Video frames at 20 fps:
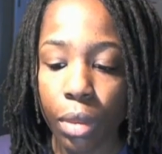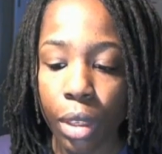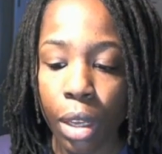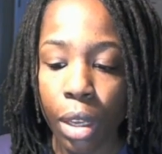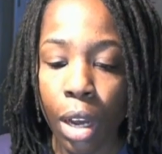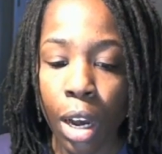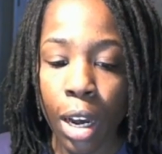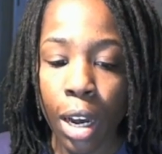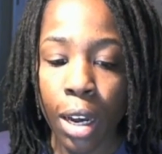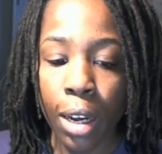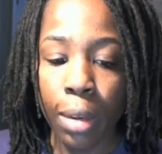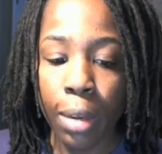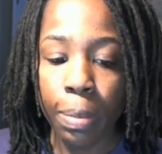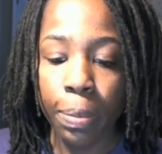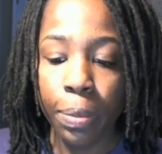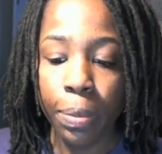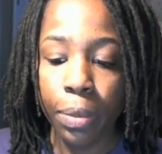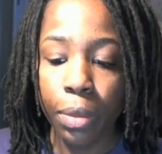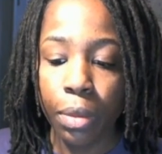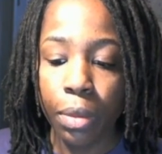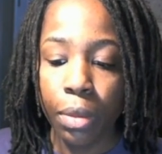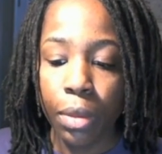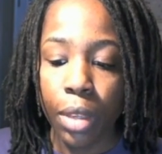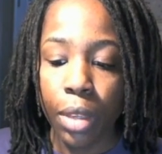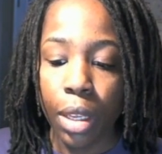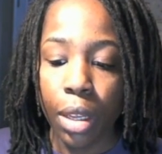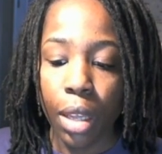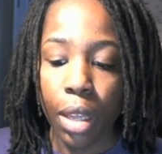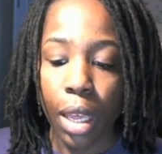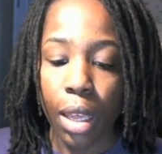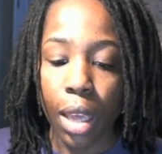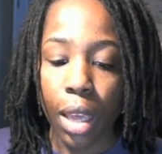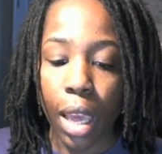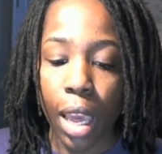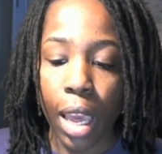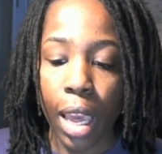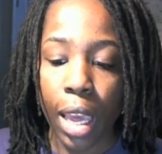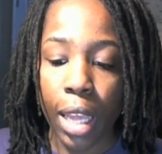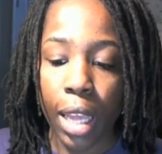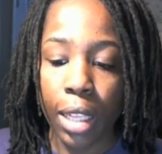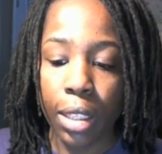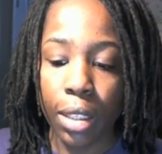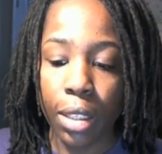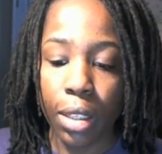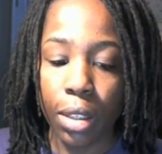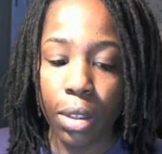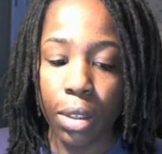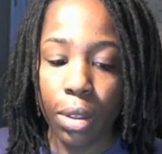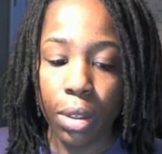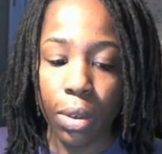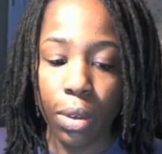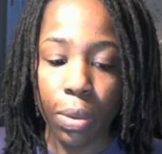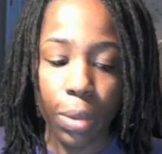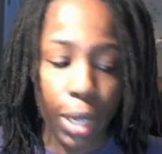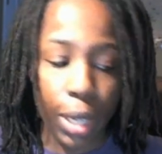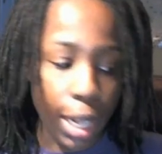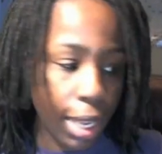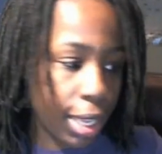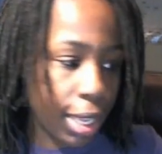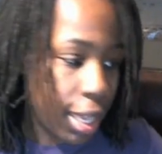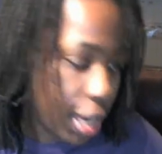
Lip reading: And when I get